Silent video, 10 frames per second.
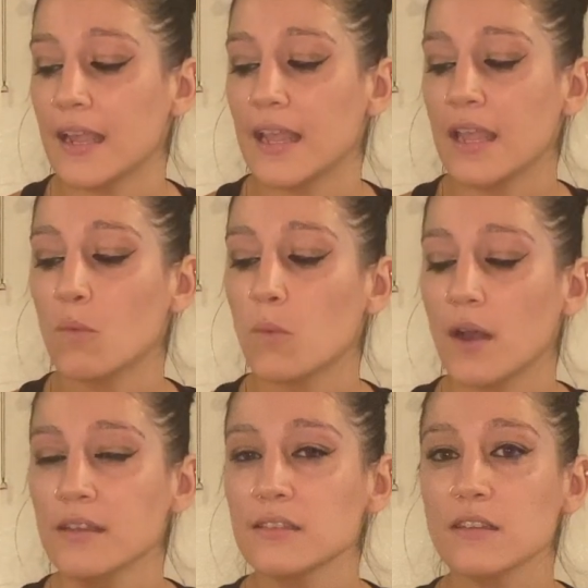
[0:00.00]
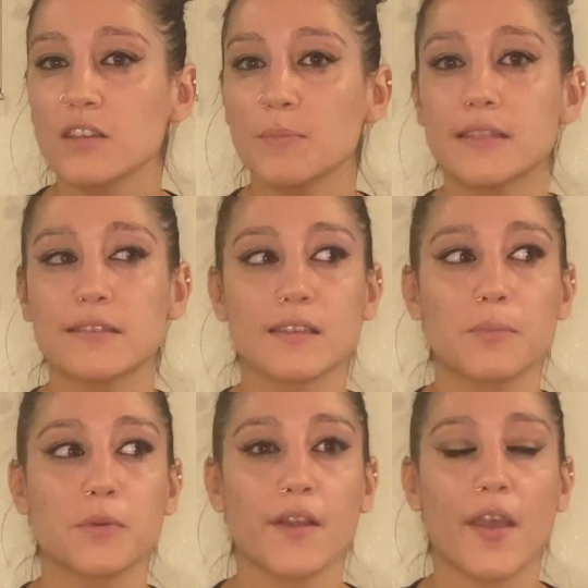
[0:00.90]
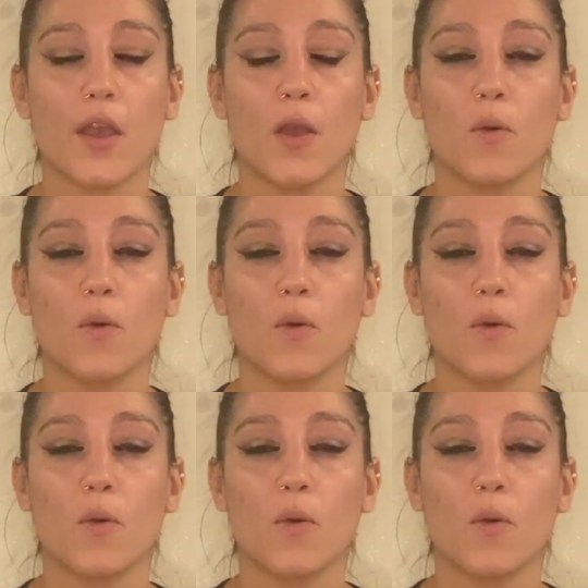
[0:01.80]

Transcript: it was a little bit slippery